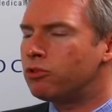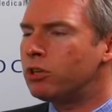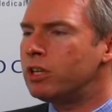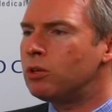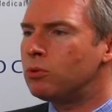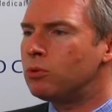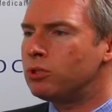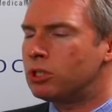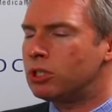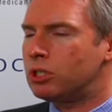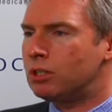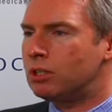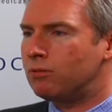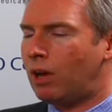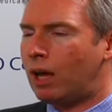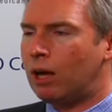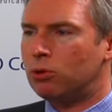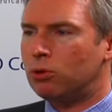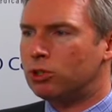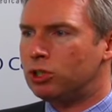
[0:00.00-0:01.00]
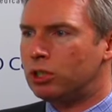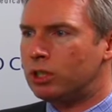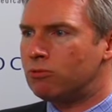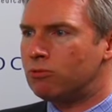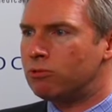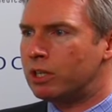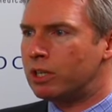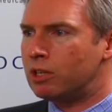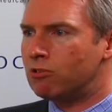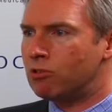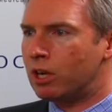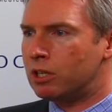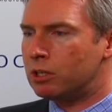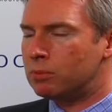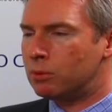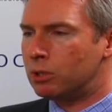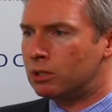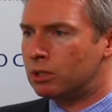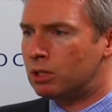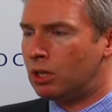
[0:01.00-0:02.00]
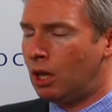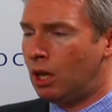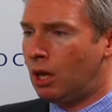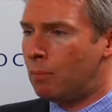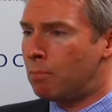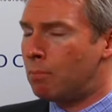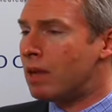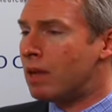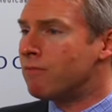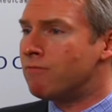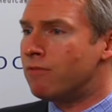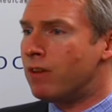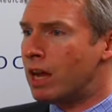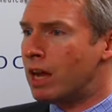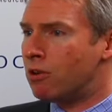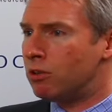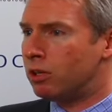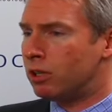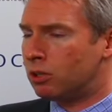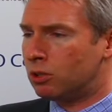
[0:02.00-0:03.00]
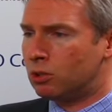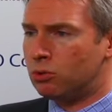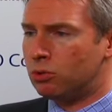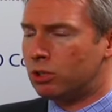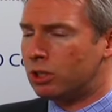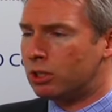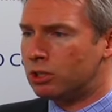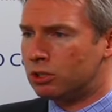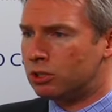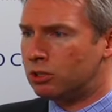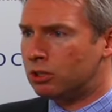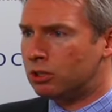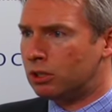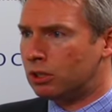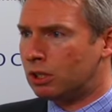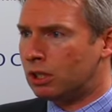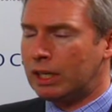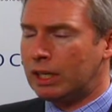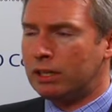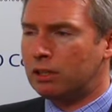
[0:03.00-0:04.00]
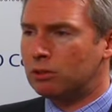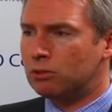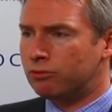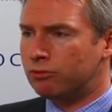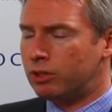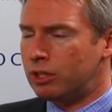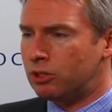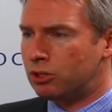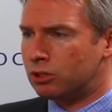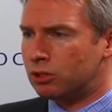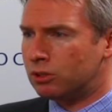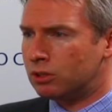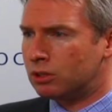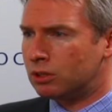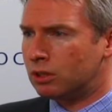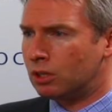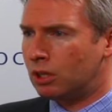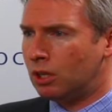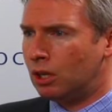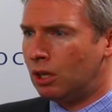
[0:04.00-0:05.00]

frequency of ALK gene rearrangements may vary according to certain clinical features.